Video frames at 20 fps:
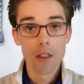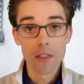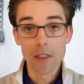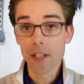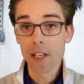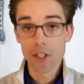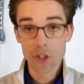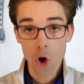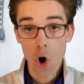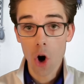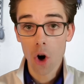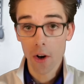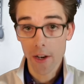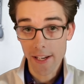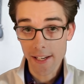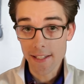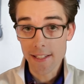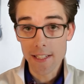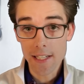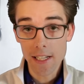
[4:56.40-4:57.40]
These are
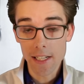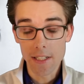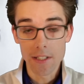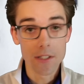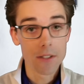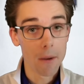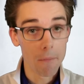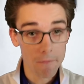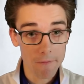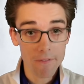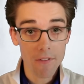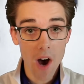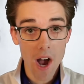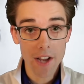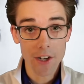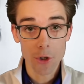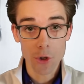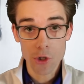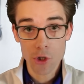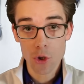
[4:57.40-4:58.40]
indeed some
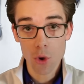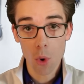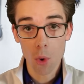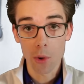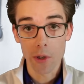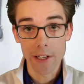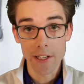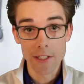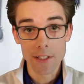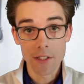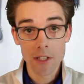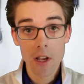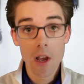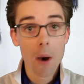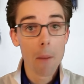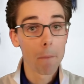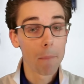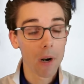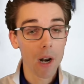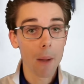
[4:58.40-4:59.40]
fire stories,
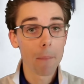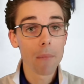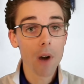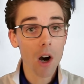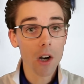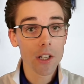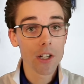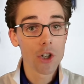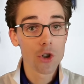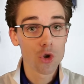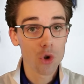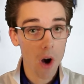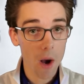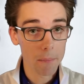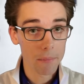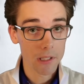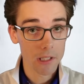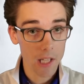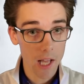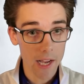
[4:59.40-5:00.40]
But I'm not gonna
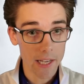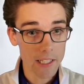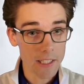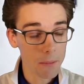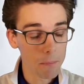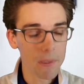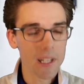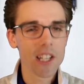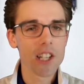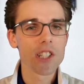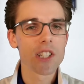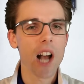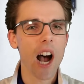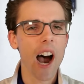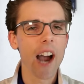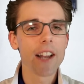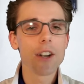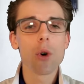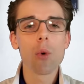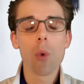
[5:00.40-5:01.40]
drop a like because
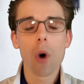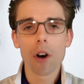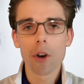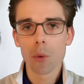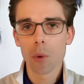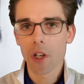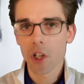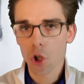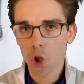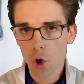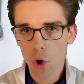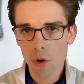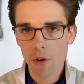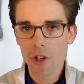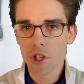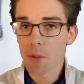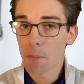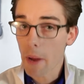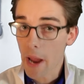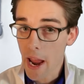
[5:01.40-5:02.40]
I don't want to
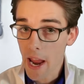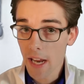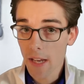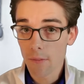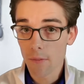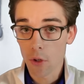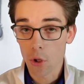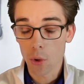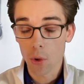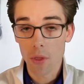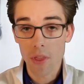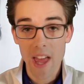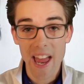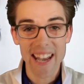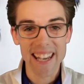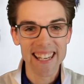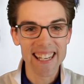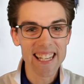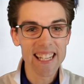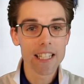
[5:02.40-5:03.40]
encourage behavior
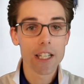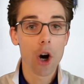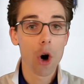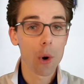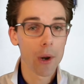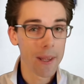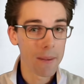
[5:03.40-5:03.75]
that Nico